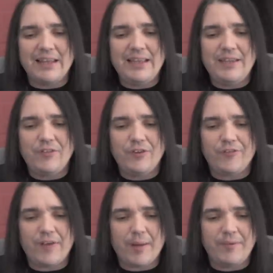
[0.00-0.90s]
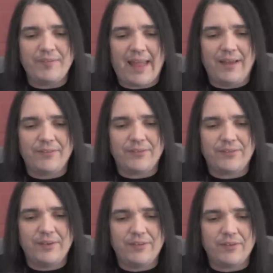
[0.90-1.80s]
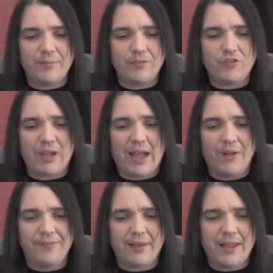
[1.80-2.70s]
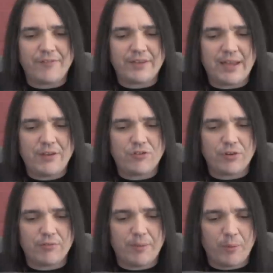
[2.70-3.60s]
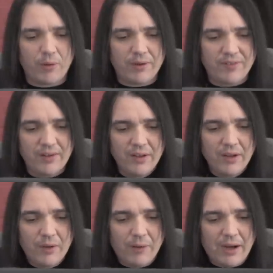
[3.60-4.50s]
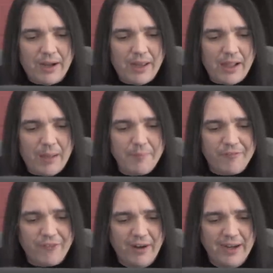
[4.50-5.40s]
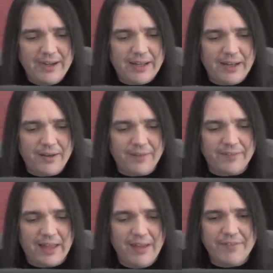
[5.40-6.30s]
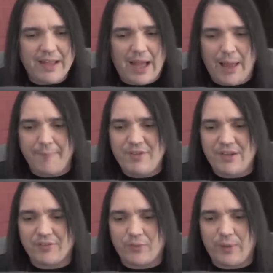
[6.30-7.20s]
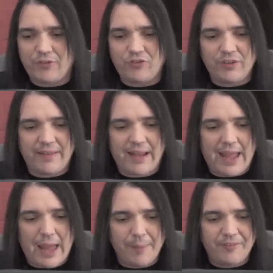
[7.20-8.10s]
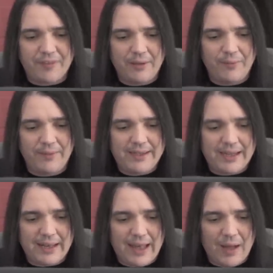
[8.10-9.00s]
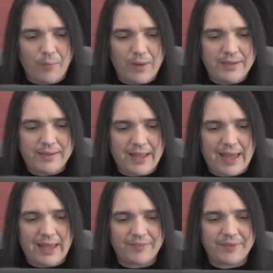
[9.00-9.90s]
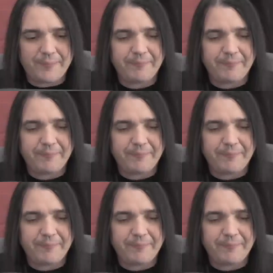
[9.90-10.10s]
leads to family's exorcisms, child's levitation reports. Well, before I get into this, I have the obvious question that I absolutely cannot wait to ask.